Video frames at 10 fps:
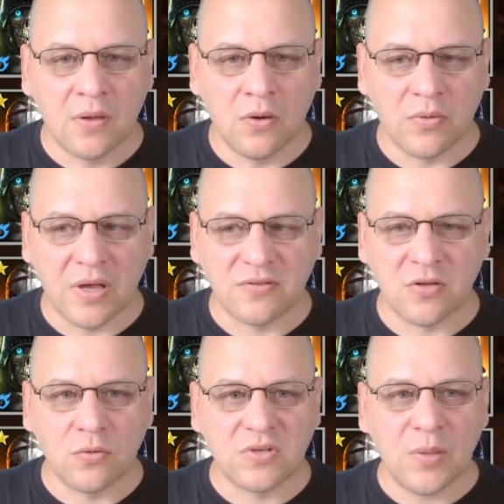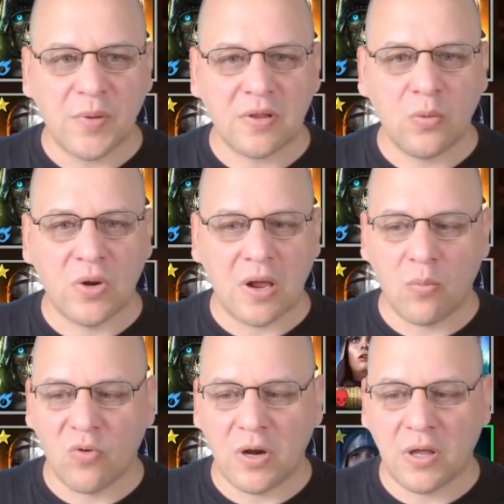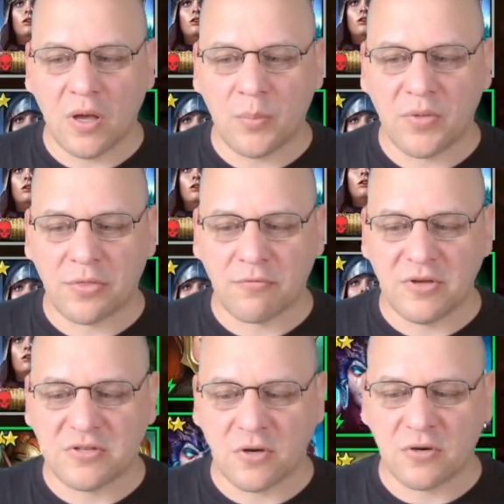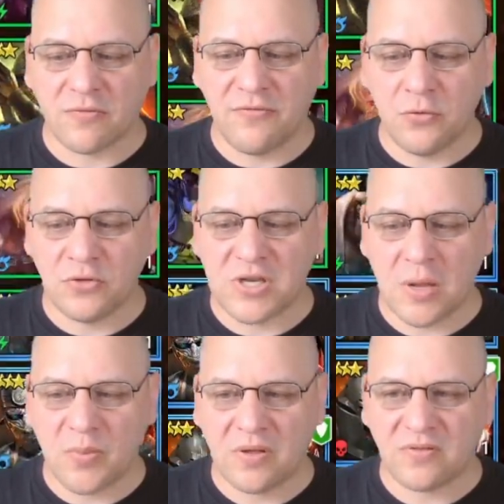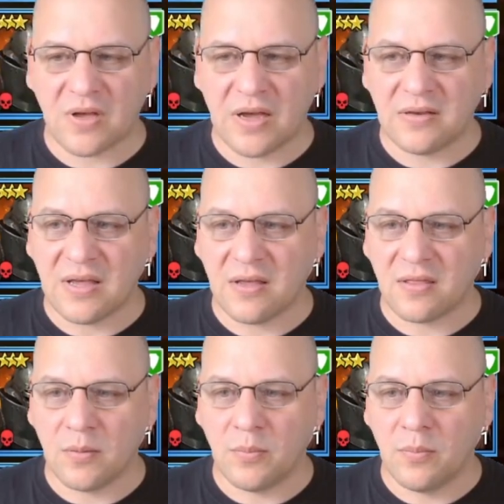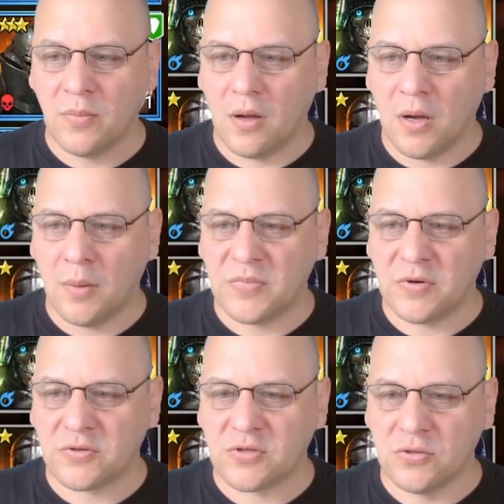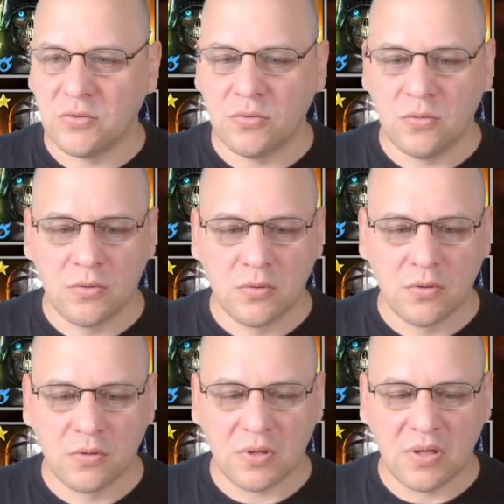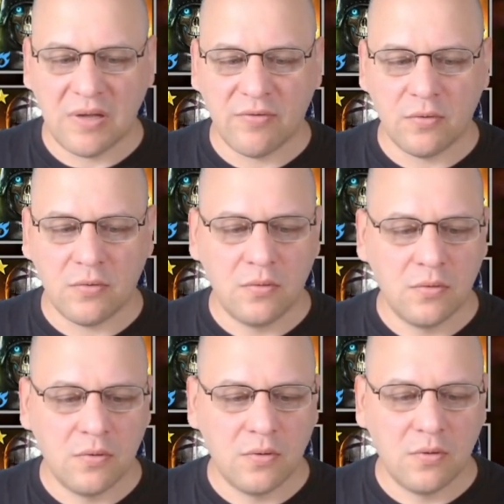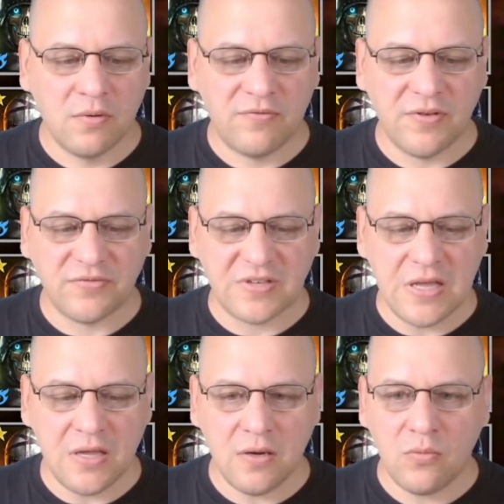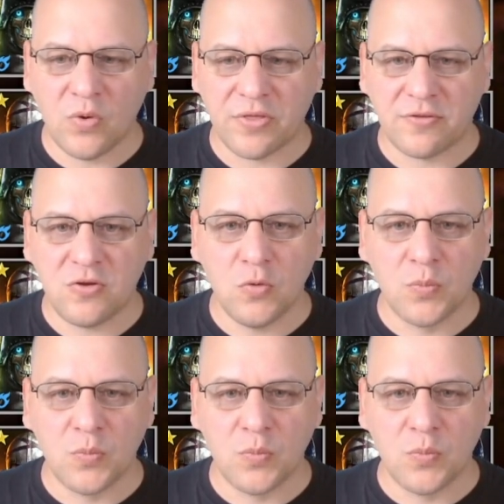Okay, so typically when I am running up 3-star food champions, I take them up to level 15 with 2